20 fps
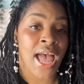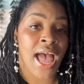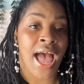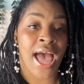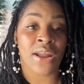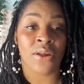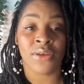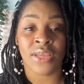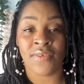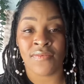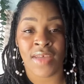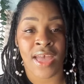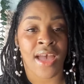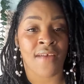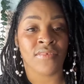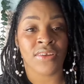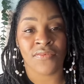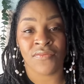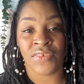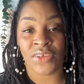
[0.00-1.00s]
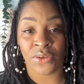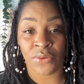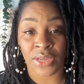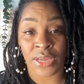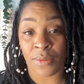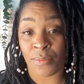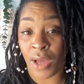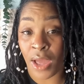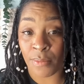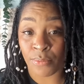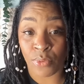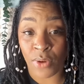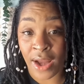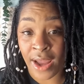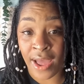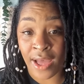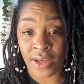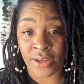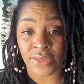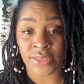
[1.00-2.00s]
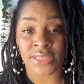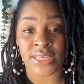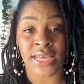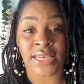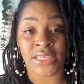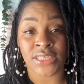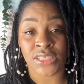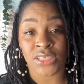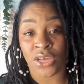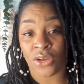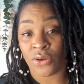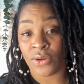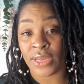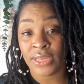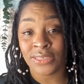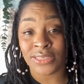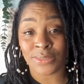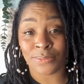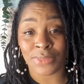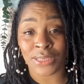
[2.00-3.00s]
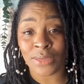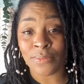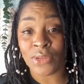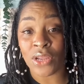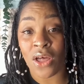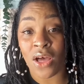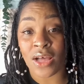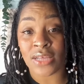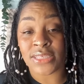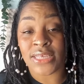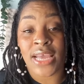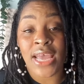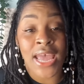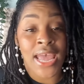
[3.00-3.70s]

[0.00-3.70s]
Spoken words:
I don't even have to fill in my brows. And some lip gloss.